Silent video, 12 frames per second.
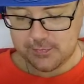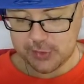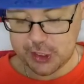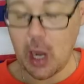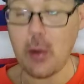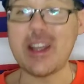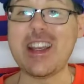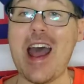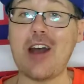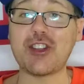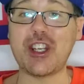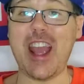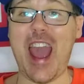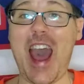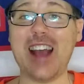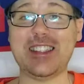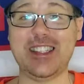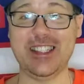Joey, now she
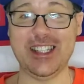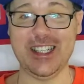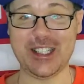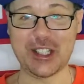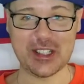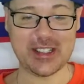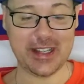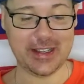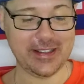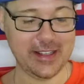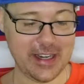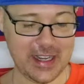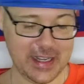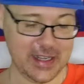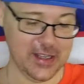has to touch this dick tonight.